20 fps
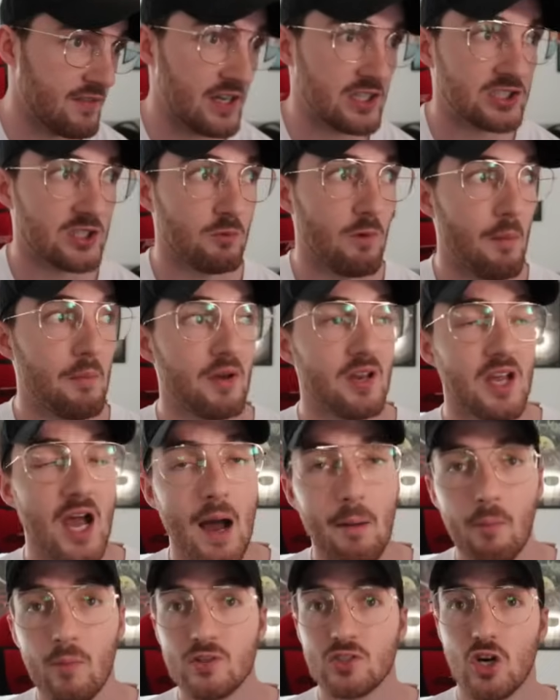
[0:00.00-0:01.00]
Victor
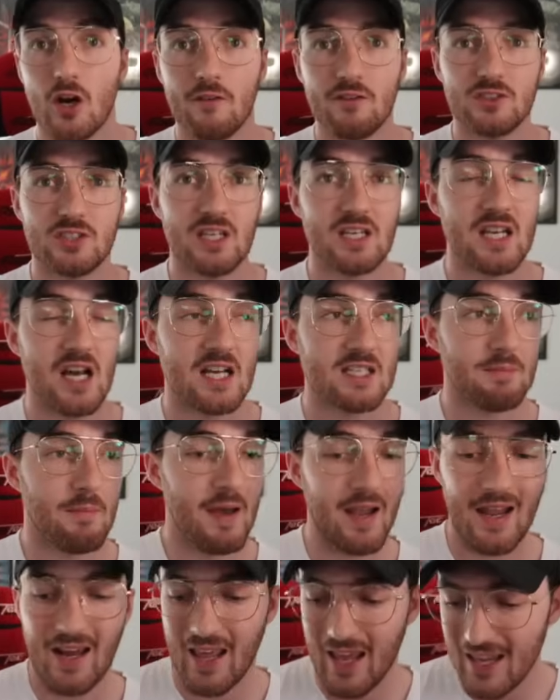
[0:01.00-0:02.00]
Wembanyama, which obviously does
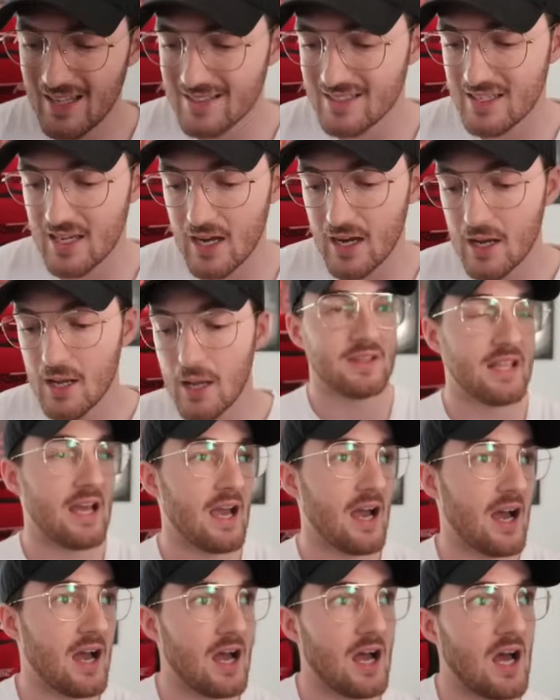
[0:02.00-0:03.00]
make it easier, but
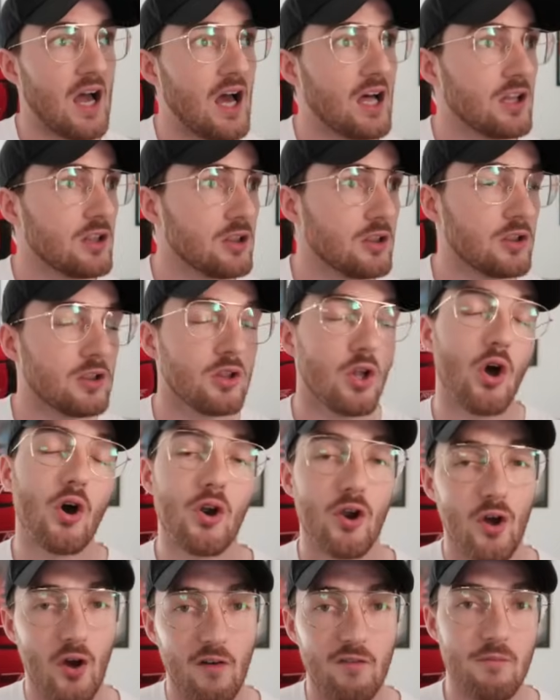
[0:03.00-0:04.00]
there are a
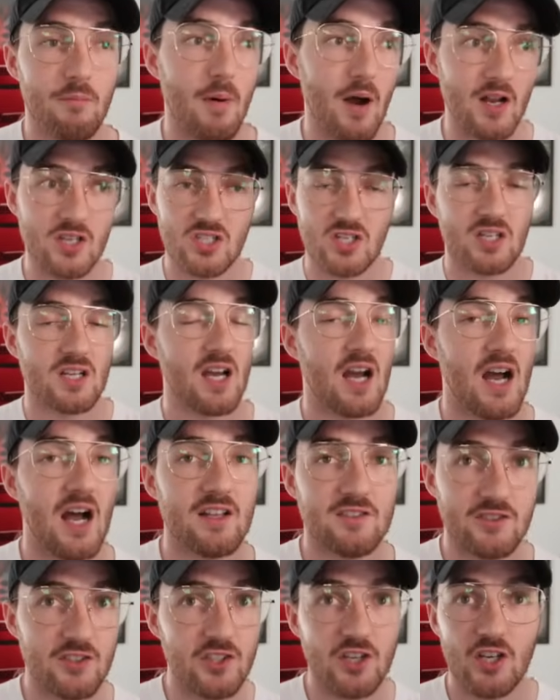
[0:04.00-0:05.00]
lot of budget
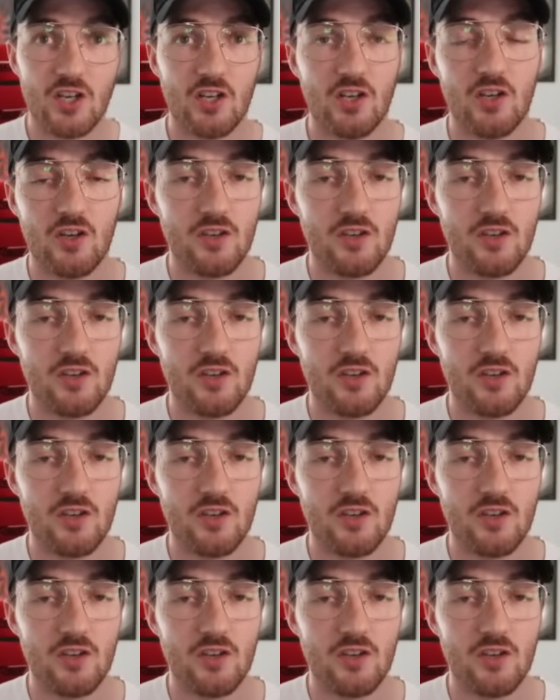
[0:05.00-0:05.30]
cards you can